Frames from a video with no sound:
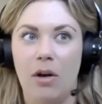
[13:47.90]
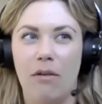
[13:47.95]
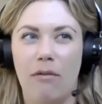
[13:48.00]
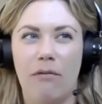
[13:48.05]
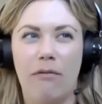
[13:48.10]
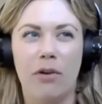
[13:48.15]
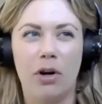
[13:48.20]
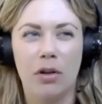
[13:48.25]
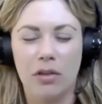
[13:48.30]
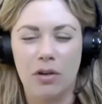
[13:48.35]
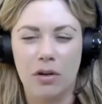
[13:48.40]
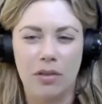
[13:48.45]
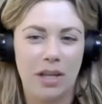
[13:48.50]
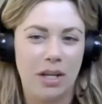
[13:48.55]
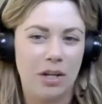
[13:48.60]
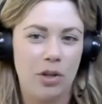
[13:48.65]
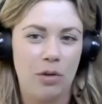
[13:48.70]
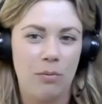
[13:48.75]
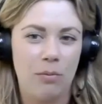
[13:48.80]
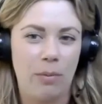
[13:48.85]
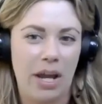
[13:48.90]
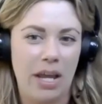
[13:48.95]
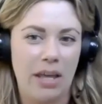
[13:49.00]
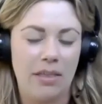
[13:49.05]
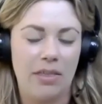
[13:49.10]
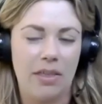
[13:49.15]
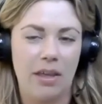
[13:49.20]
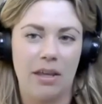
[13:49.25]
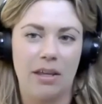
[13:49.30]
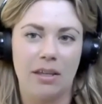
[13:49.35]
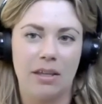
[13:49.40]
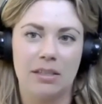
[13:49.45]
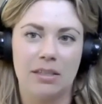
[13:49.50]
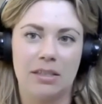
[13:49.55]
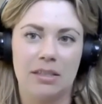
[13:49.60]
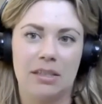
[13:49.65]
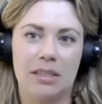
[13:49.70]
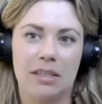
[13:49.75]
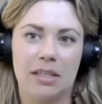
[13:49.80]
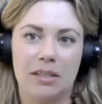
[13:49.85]
further than you might think
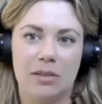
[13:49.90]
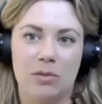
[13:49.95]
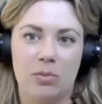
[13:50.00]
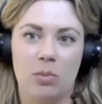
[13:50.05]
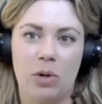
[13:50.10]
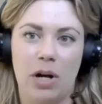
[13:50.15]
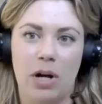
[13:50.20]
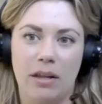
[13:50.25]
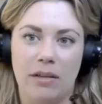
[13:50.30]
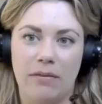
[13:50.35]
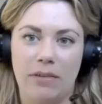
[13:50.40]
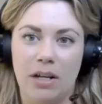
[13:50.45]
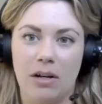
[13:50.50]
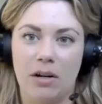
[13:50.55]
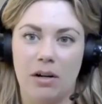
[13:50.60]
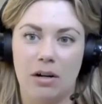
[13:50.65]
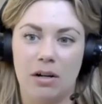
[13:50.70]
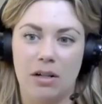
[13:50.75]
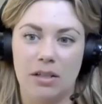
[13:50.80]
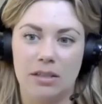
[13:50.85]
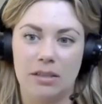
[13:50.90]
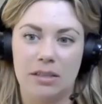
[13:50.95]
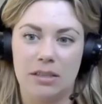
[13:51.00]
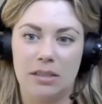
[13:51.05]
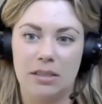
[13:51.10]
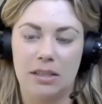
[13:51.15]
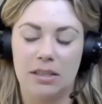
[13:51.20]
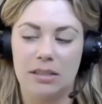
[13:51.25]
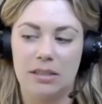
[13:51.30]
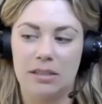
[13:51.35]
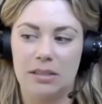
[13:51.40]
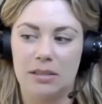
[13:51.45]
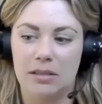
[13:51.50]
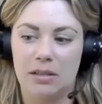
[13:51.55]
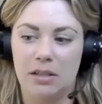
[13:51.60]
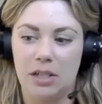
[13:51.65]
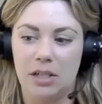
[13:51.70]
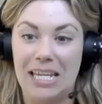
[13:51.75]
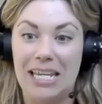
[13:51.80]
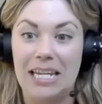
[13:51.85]
is relevant or is
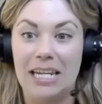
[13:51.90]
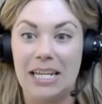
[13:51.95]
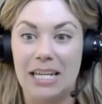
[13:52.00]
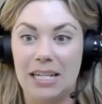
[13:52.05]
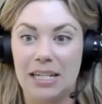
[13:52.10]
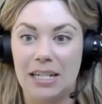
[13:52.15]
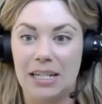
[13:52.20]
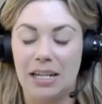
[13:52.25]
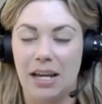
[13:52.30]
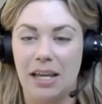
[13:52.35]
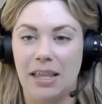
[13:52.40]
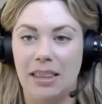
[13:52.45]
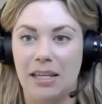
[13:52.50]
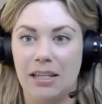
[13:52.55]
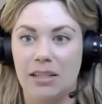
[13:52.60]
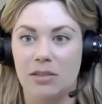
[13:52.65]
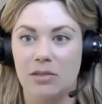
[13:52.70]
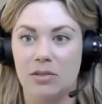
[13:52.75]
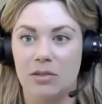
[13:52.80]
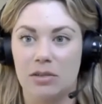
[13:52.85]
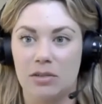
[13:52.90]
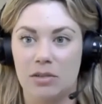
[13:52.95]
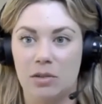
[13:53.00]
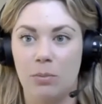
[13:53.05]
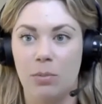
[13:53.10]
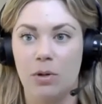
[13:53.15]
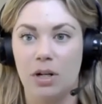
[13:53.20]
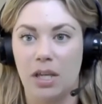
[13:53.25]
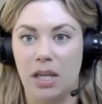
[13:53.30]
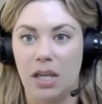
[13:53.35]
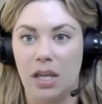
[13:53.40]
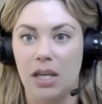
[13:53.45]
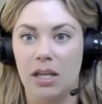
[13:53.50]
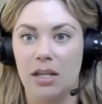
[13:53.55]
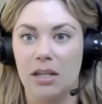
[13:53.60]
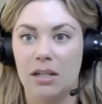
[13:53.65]
needed, I think is super key.